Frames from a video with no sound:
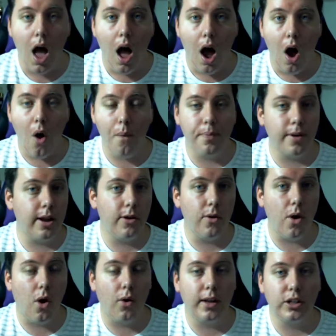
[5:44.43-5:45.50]
I hope you
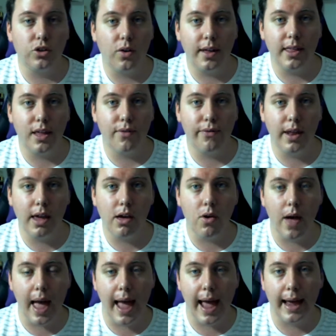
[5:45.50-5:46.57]
all enjoyed this
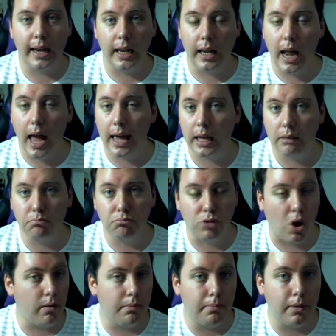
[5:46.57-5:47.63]
video, and like and
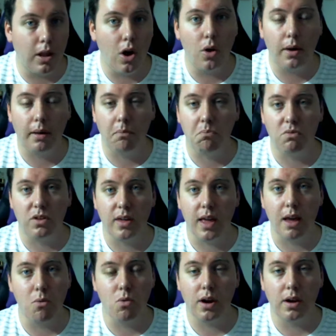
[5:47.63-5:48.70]
comment below and say
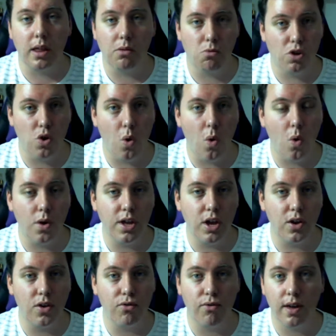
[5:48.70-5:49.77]
what your New
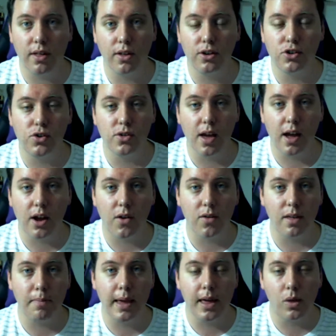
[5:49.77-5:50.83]
Year's resolutions are going to
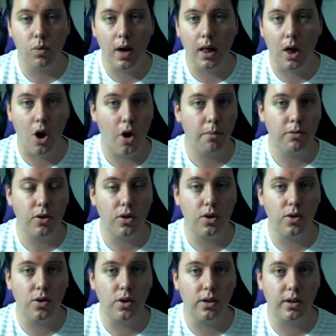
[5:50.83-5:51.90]
be as well. I hope
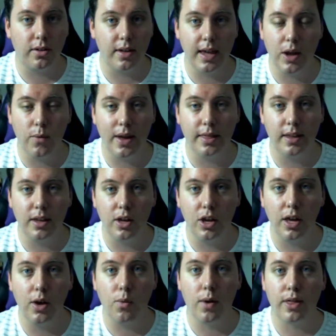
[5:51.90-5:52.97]
to see you in the new
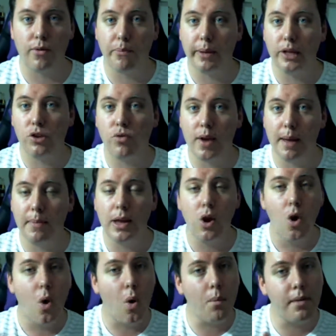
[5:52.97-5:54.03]
year, whether it be streaming
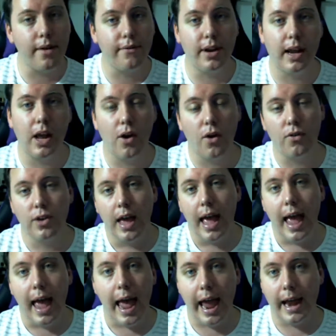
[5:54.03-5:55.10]
or my videos,
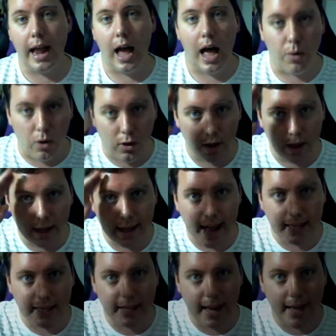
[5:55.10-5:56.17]
and I will
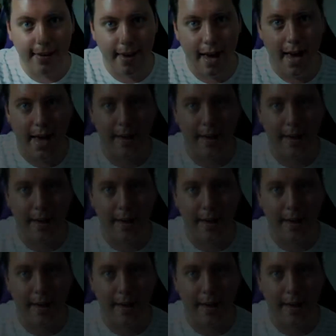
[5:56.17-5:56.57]
catch you next time.